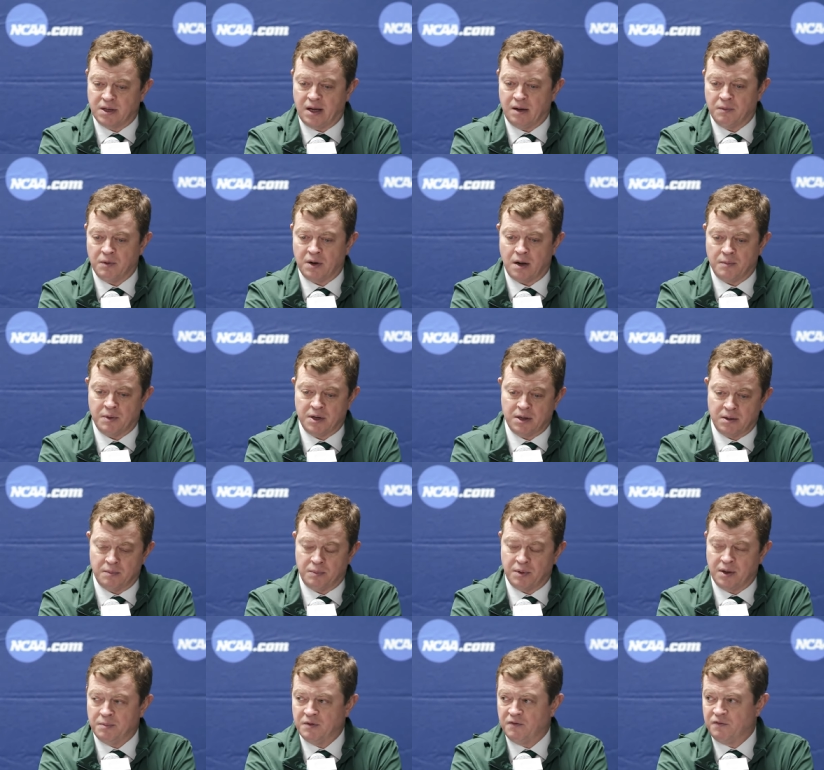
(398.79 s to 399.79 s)
hey, we're coming in to
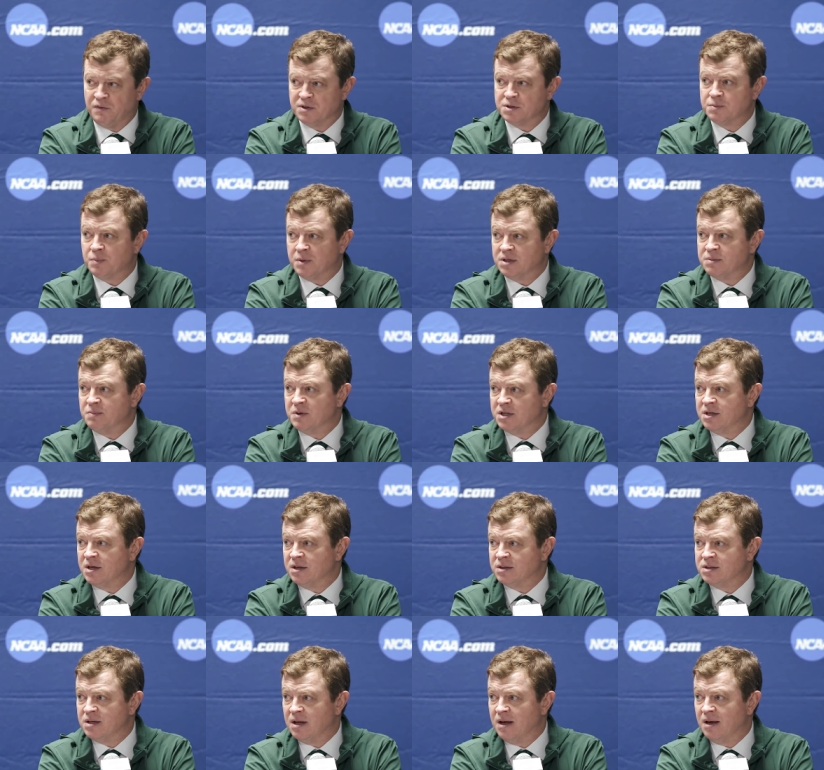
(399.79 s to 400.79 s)
play first place
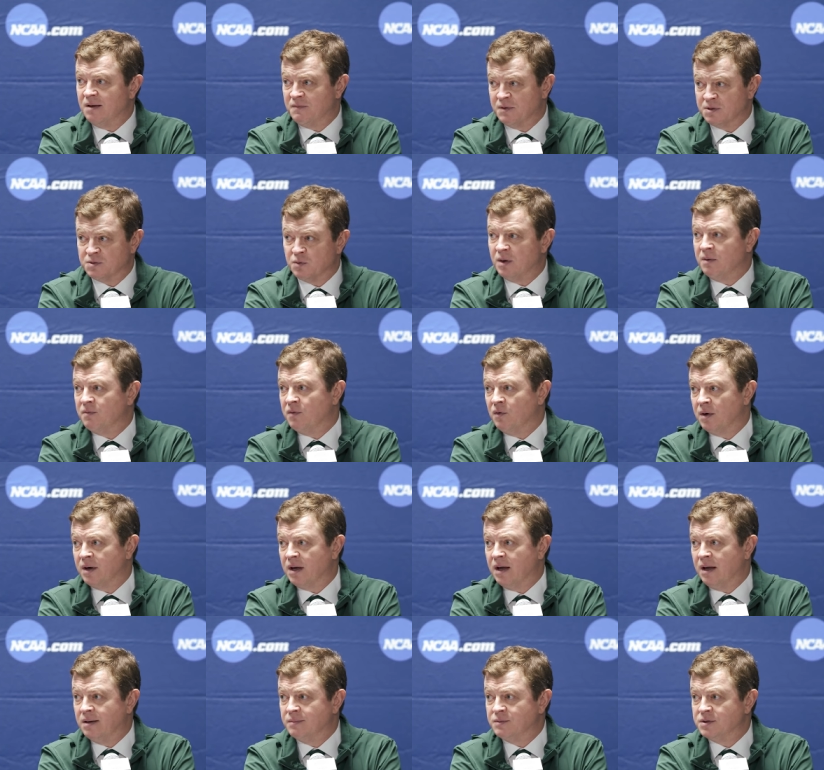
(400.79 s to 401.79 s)
Michigan State for 24
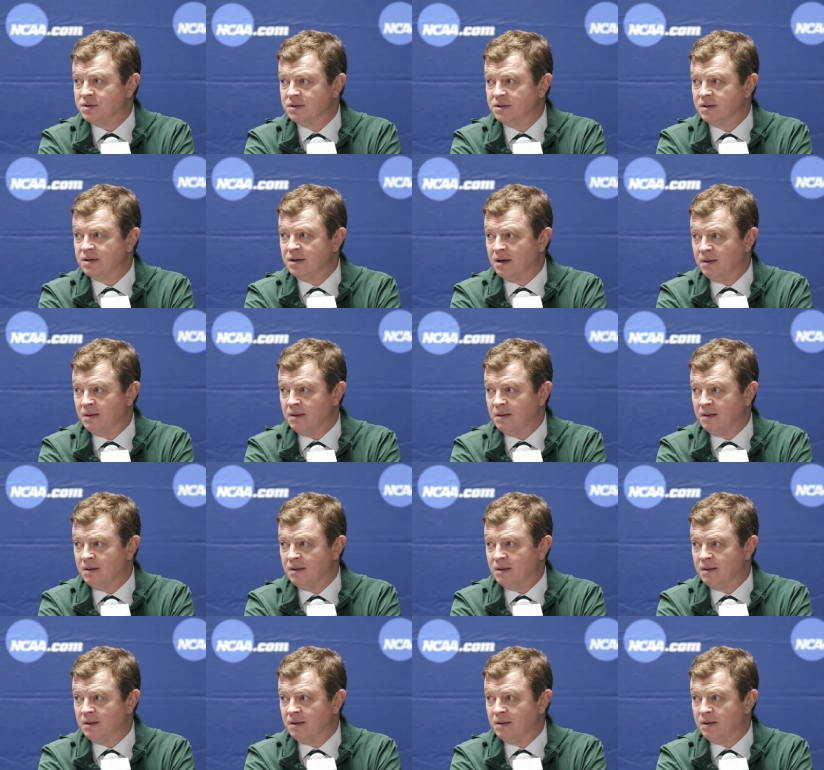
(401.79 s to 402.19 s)
games.